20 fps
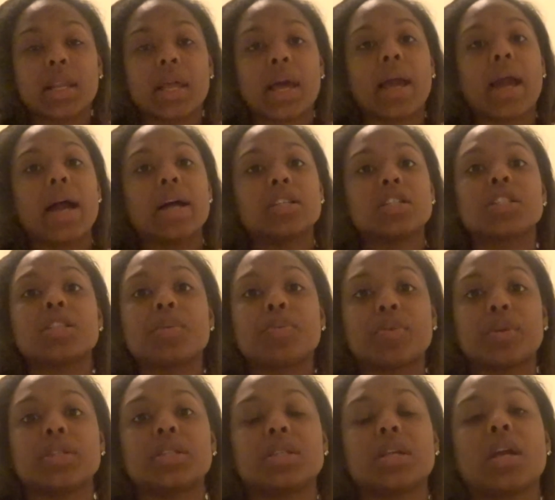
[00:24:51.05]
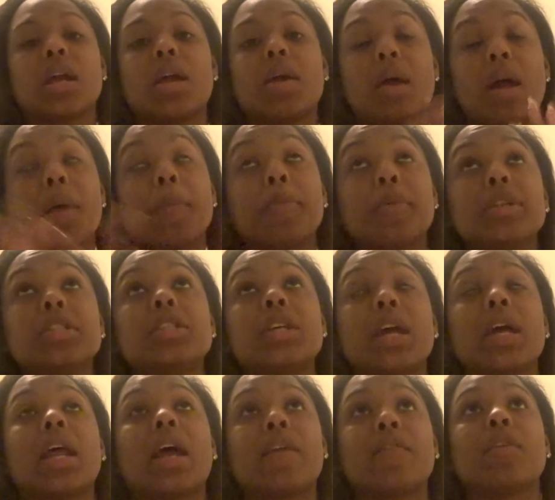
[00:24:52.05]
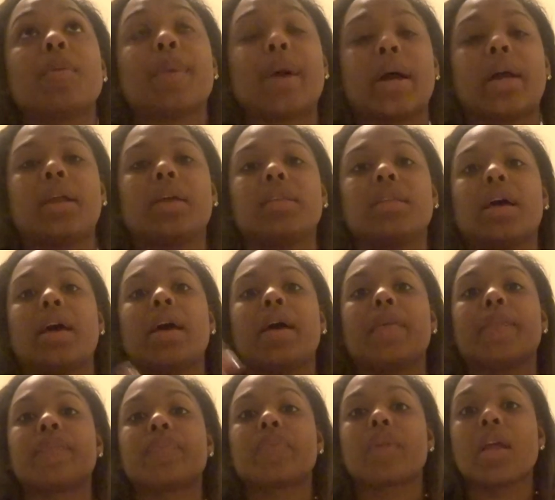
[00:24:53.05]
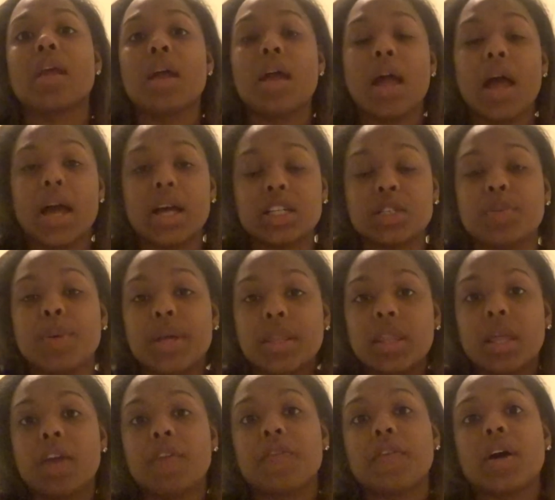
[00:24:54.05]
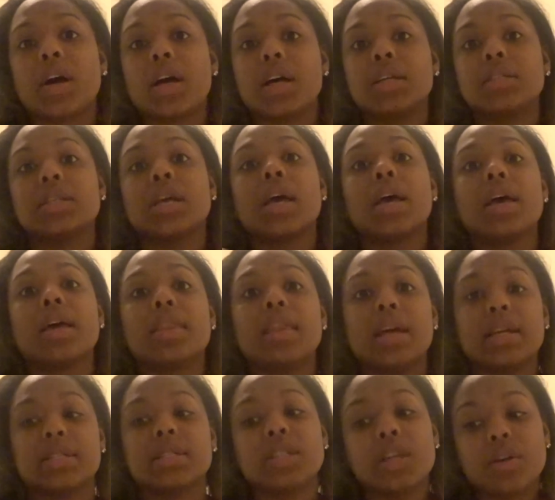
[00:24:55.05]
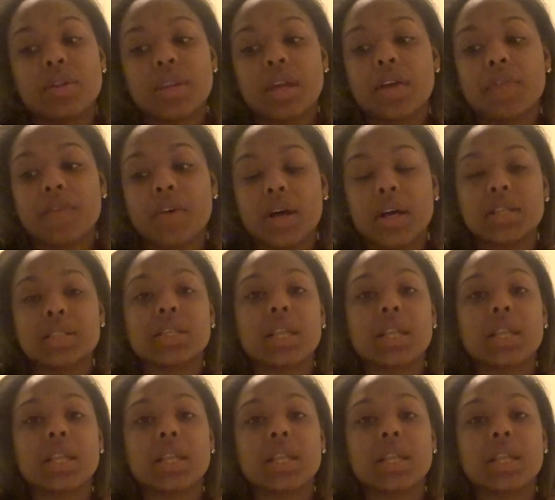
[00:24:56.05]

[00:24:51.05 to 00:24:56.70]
Like, I just appreciate everybody that has been there for us, that's still there for us.